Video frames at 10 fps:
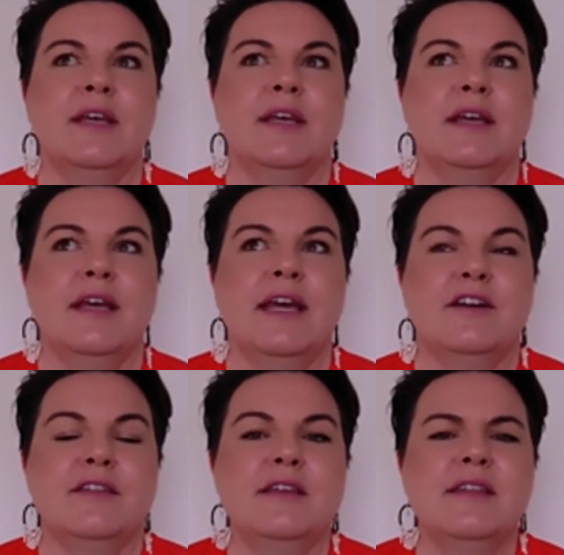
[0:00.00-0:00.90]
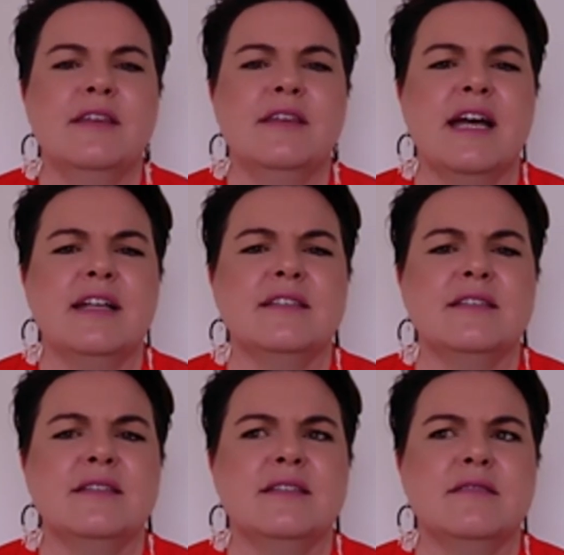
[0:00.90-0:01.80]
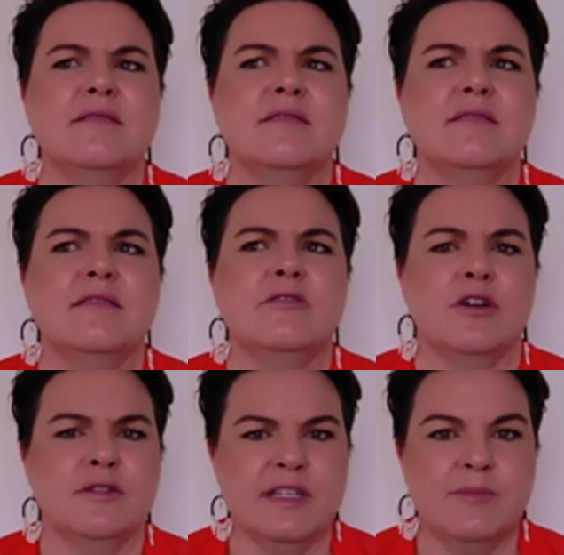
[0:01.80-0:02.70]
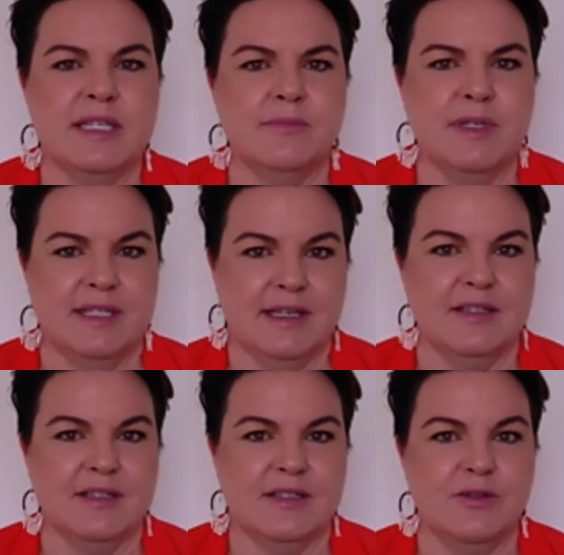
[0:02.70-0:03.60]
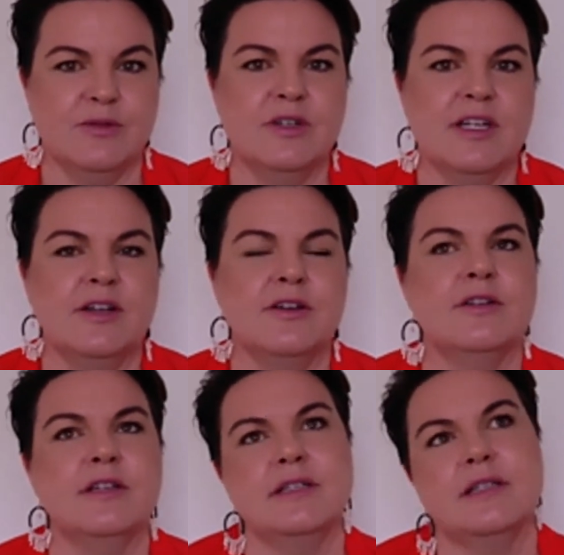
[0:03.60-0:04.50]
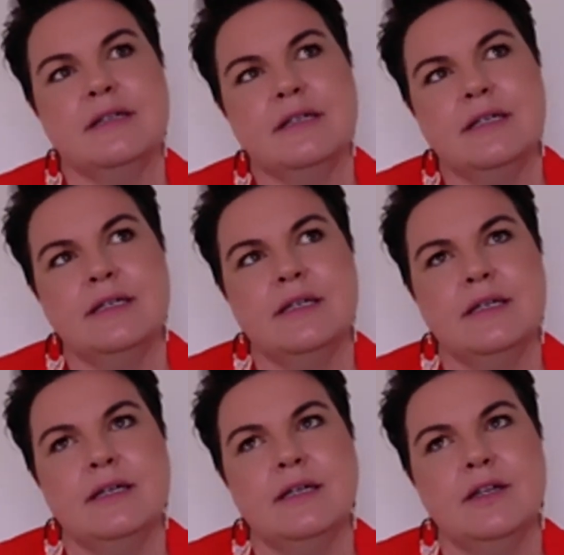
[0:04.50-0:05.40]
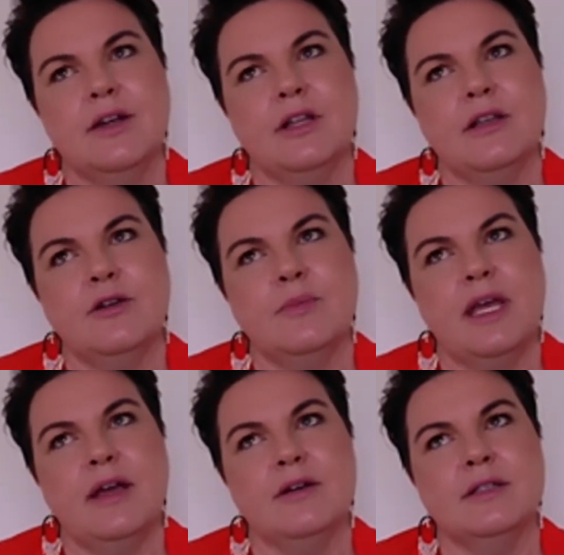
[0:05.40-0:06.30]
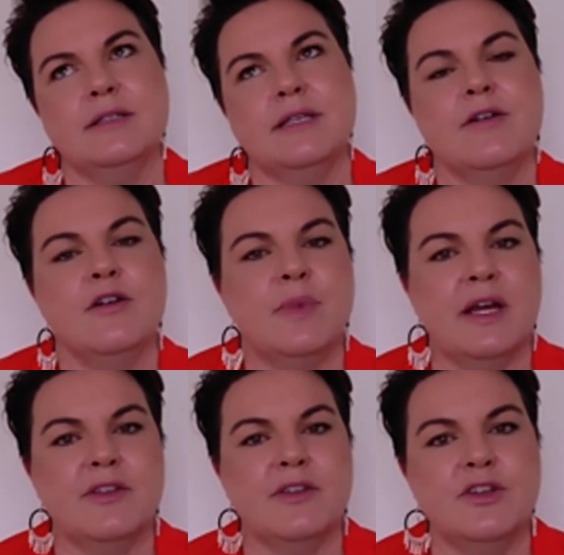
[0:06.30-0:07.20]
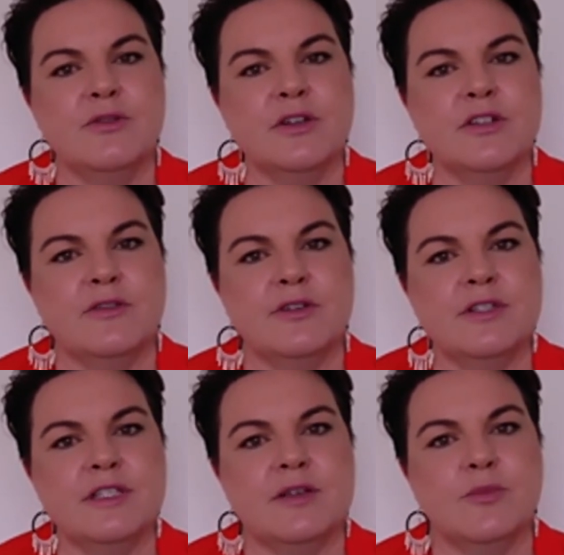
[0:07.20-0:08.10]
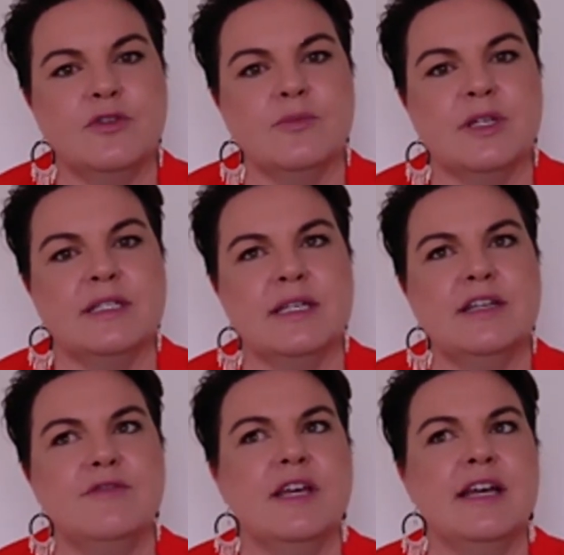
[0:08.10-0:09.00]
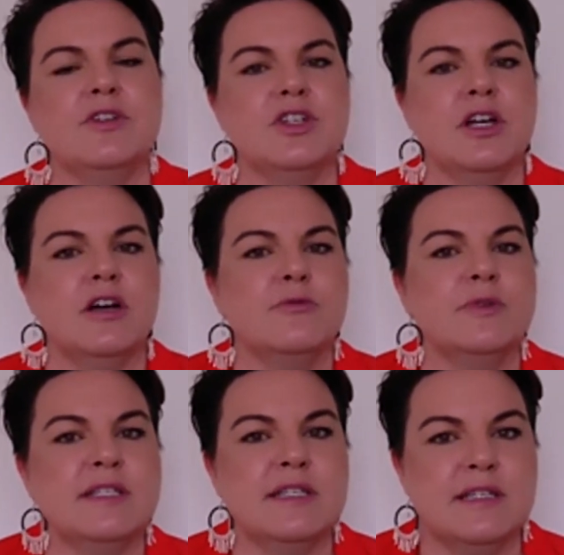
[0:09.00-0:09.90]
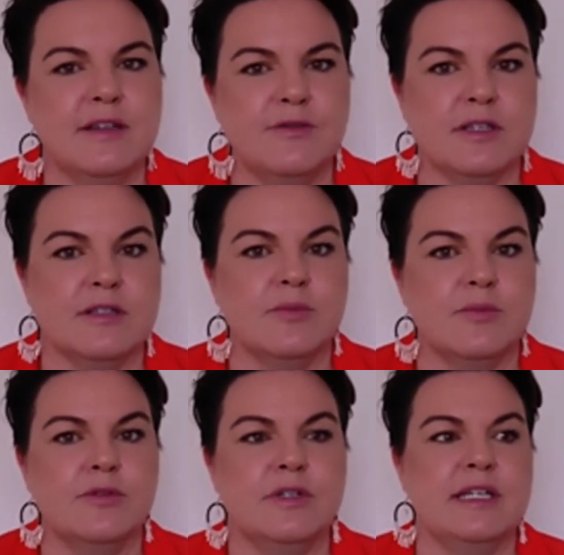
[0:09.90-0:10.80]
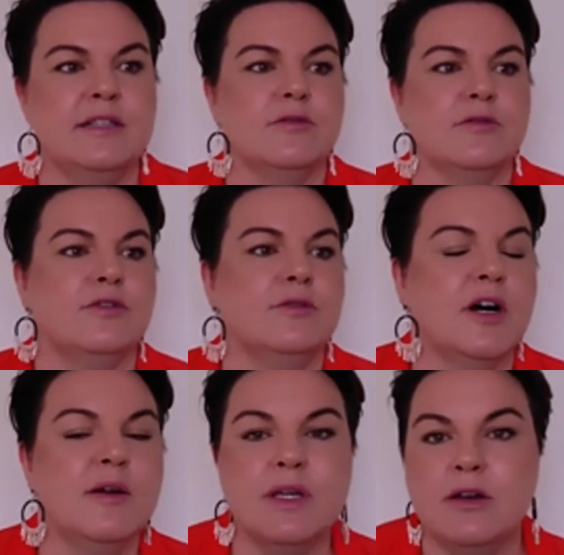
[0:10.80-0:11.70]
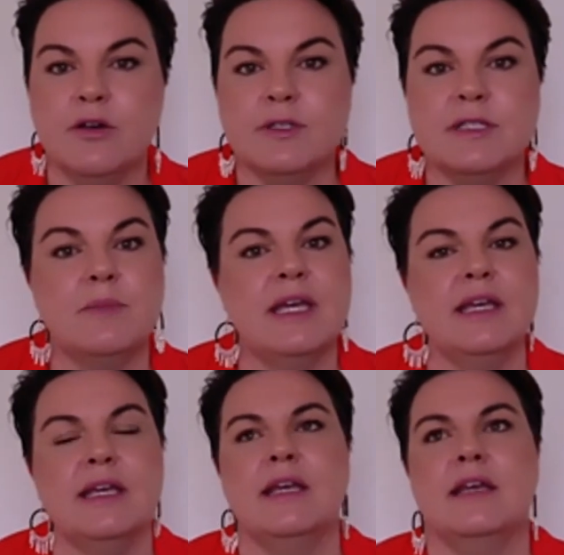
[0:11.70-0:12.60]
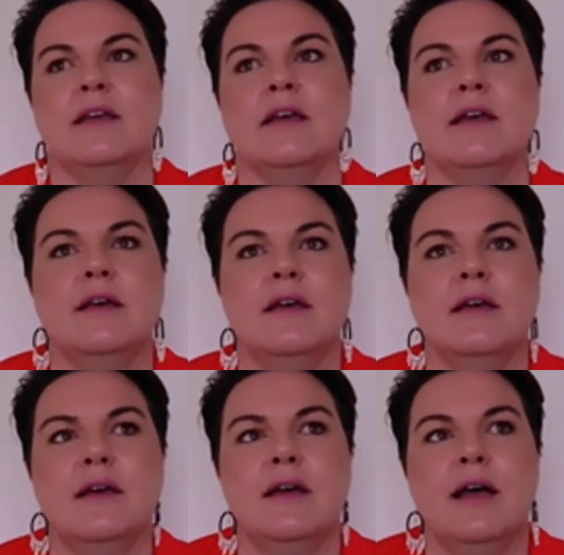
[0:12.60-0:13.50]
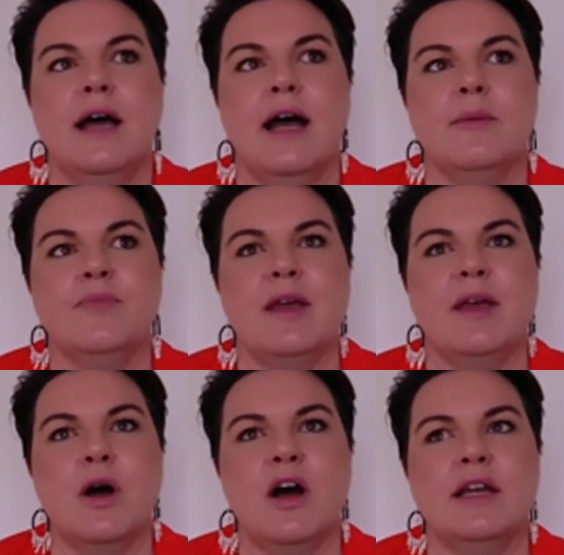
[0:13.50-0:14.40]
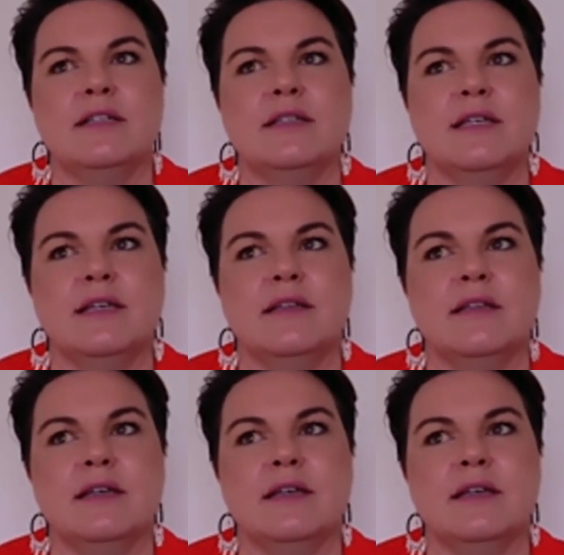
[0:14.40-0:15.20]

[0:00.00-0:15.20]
And I think that that's grossly misunderstood. I know that, you know, a lot of parents hear about the neurodiversity movement, and if they have a child with significant support needs or who might be non-speaking, they might think that